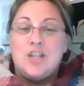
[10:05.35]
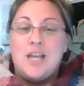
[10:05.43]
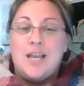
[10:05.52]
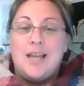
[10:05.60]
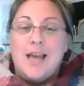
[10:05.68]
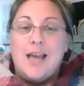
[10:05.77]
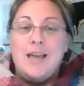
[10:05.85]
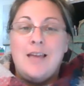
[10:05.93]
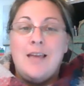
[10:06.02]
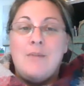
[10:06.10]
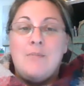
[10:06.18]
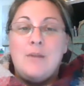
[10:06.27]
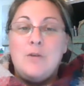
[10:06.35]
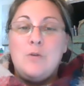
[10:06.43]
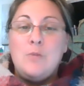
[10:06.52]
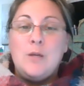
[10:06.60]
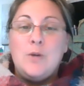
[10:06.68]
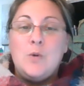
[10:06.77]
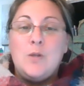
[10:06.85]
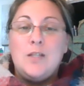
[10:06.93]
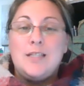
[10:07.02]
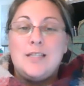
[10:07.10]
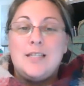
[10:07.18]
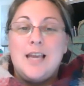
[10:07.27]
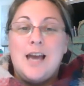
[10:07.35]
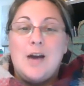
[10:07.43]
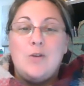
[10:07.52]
J and I, but it would be cool to see how